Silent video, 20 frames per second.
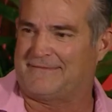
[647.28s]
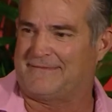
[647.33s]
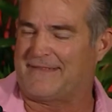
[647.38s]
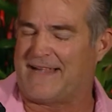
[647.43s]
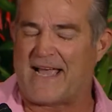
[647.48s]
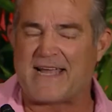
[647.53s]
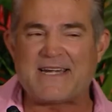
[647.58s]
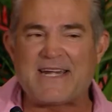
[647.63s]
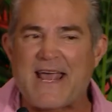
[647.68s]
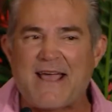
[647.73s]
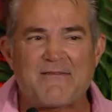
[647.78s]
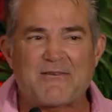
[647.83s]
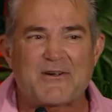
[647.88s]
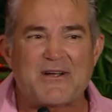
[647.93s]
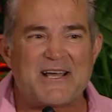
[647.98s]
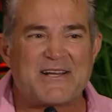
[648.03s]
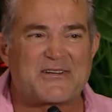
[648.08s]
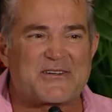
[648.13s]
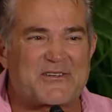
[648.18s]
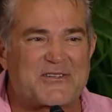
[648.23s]
I never
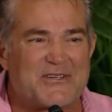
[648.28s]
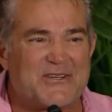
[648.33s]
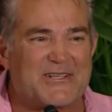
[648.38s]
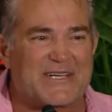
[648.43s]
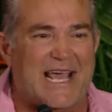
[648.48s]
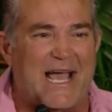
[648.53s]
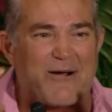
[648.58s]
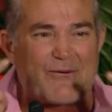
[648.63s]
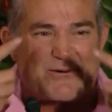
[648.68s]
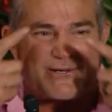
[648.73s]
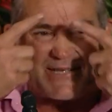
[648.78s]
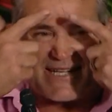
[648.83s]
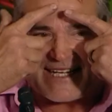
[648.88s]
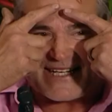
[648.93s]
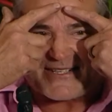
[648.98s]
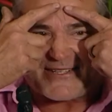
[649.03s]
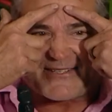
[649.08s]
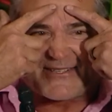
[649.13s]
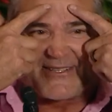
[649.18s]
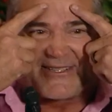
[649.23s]
understood how we'd
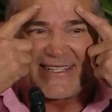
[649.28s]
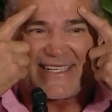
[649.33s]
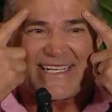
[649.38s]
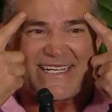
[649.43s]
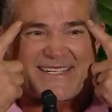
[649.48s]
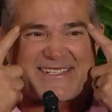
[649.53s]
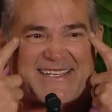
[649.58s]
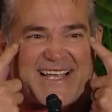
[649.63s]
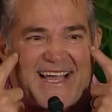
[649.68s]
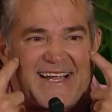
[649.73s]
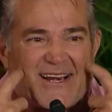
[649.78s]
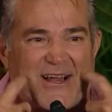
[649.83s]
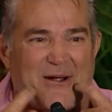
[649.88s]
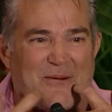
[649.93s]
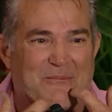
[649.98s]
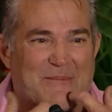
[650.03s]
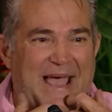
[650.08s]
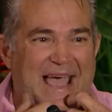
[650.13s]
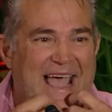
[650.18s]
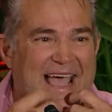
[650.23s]
get soot inside our
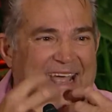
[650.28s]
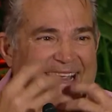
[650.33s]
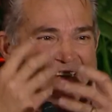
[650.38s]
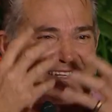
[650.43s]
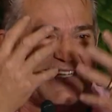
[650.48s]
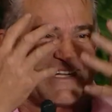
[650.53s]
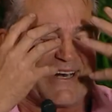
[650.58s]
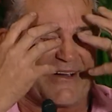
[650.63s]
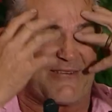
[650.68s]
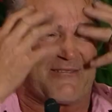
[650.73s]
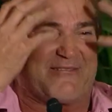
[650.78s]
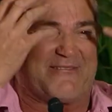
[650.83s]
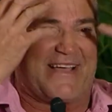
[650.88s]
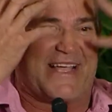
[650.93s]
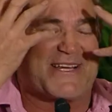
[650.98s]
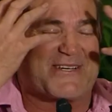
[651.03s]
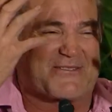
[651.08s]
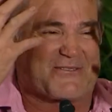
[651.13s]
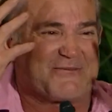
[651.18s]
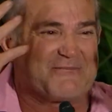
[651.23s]
mask and our
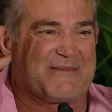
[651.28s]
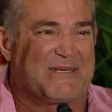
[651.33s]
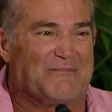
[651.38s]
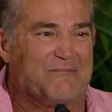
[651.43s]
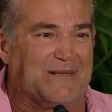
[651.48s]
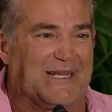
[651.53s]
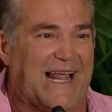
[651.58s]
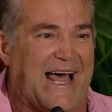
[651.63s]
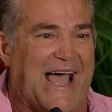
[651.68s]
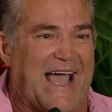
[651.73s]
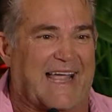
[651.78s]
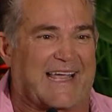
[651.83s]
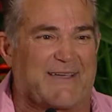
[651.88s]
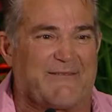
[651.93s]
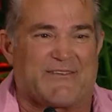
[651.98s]
face would be black.